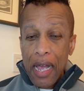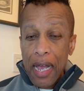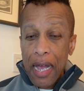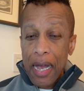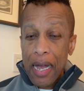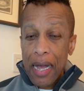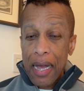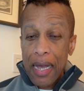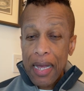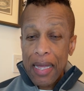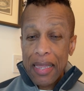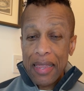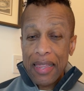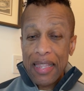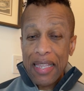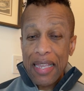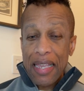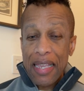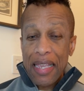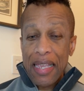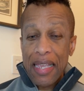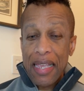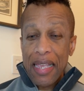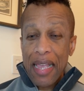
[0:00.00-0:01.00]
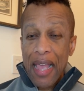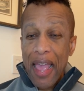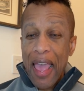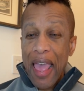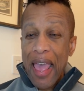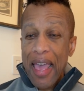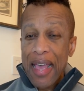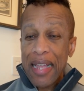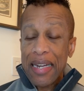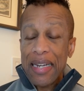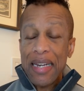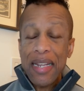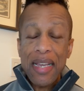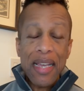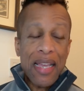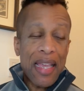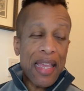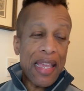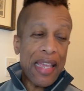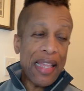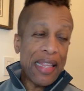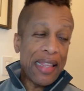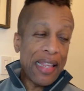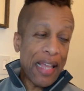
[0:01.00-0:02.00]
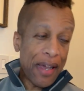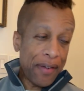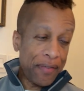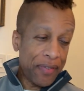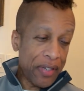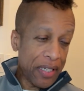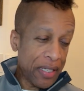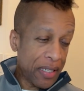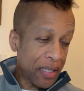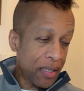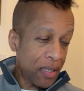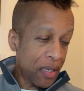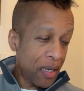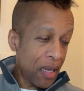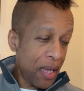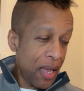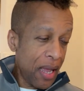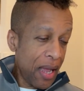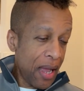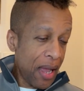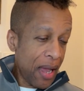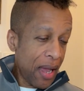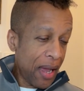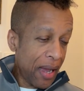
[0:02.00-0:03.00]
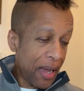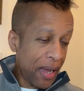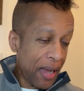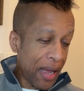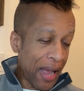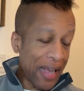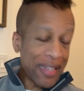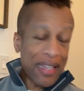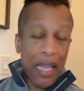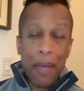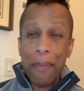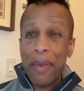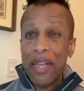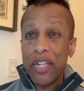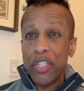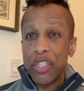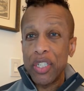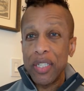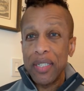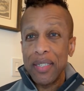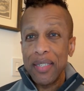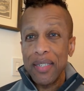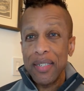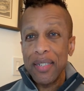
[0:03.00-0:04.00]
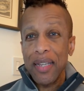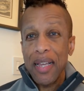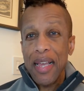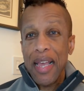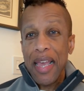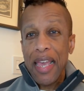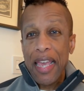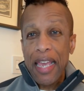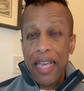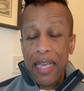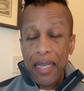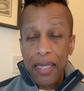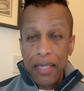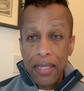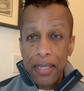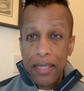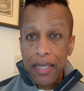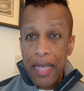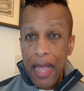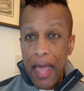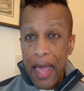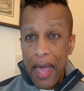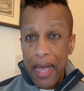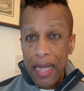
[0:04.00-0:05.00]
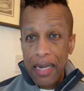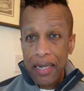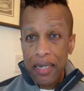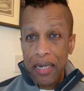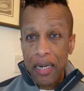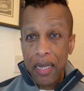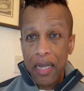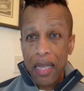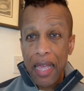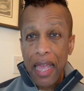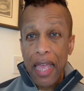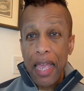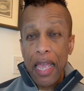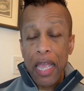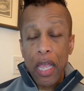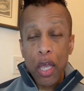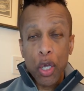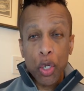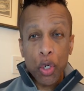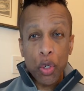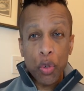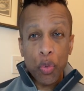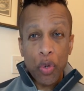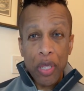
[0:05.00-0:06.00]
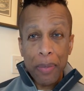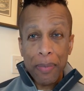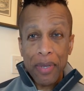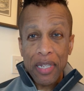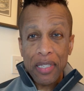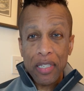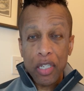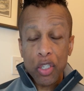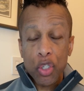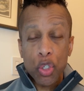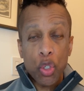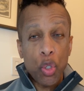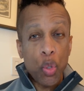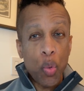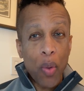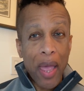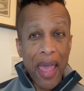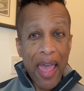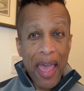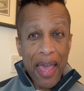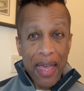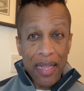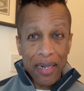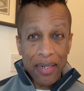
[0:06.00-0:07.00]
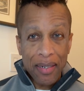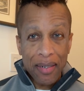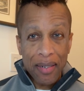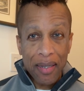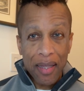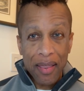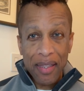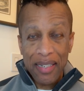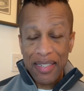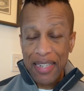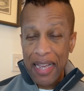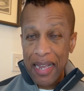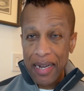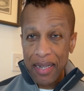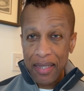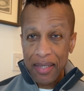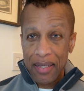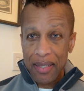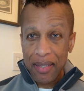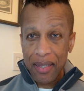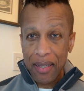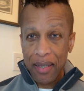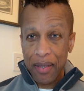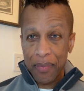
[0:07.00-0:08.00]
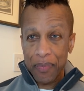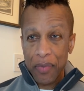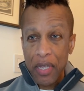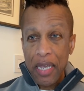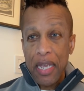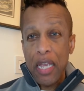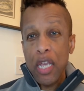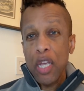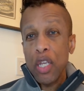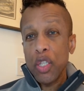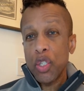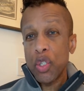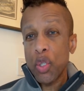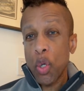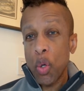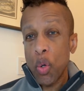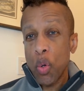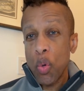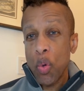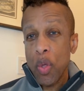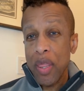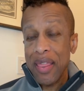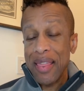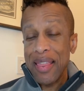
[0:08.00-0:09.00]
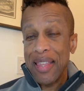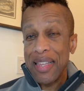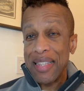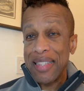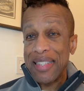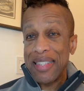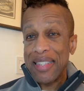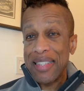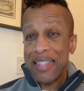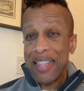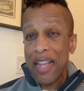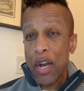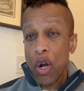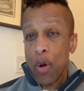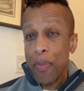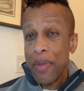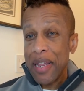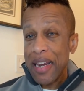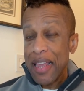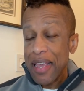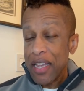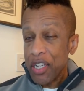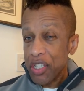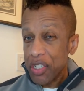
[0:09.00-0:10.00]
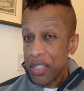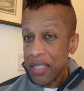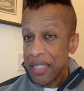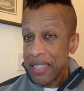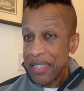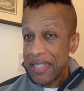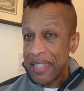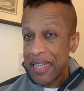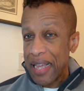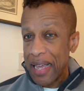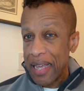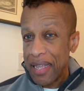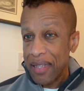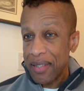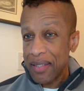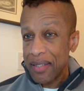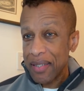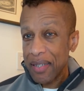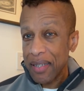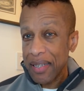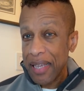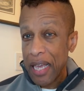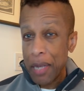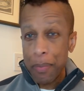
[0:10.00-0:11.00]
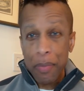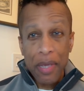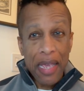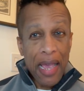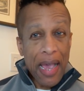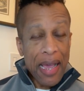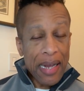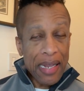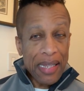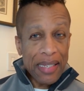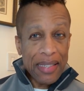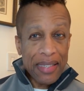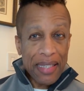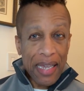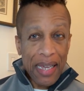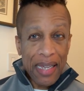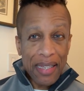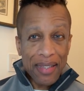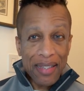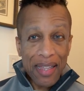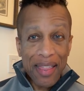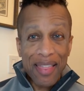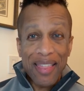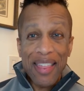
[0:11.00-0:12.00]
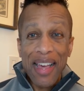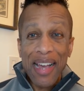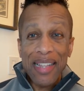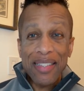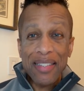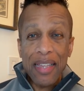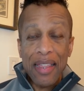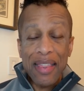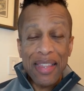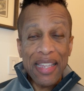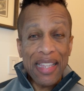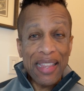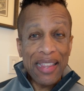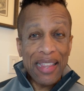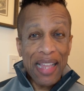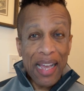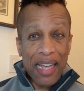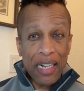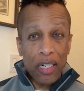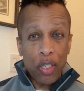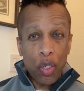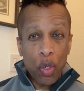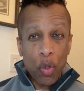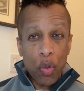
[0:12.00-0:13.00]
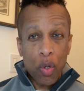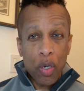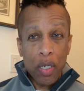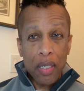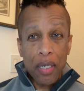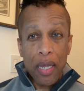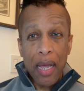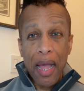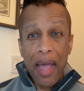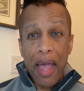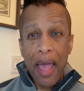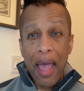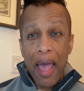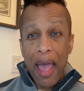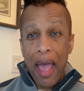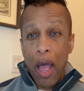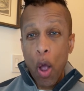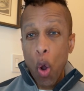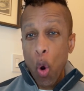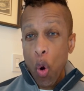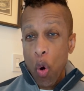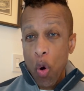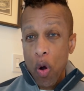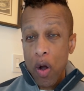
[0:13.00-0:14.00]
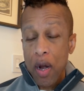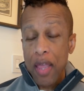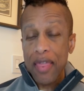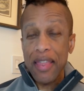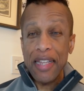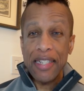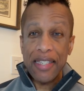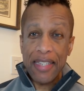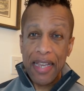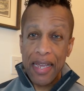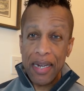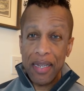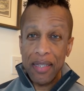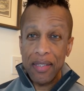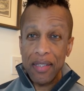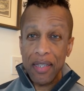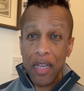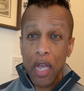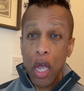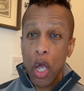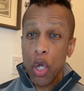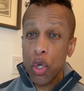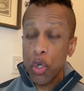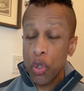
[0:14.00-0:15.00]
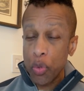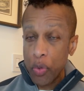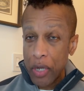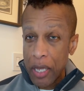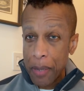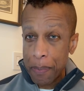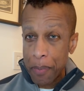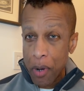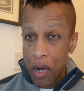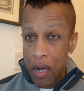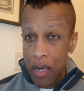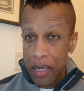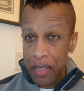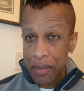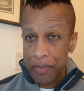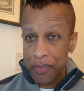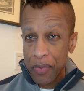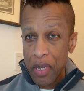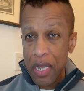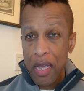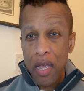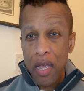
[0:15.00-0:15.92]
The N11, as I mentioned, is an agreement to end the tenancy. So the termination date can be any date that the landlord or the tenant agree upon.